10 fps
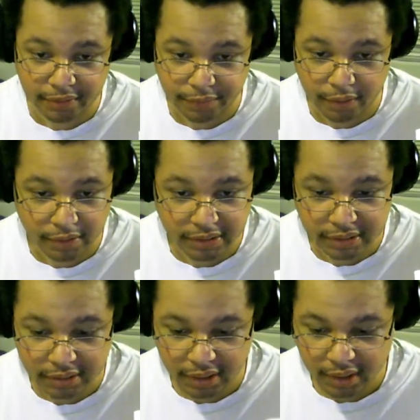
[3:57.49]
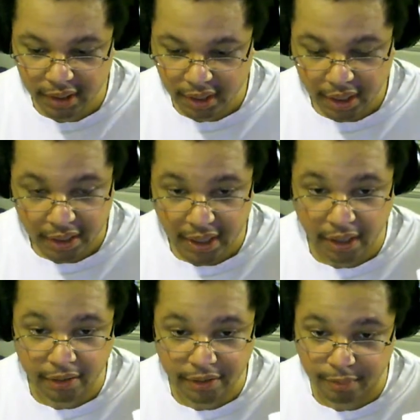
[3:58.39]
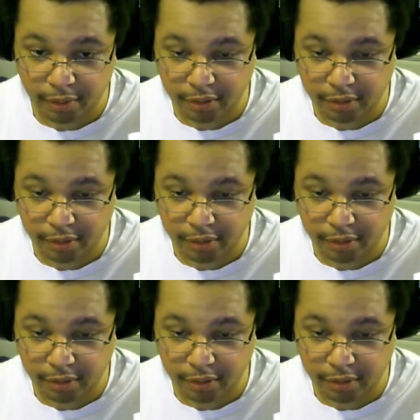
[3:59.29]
folks. Not only your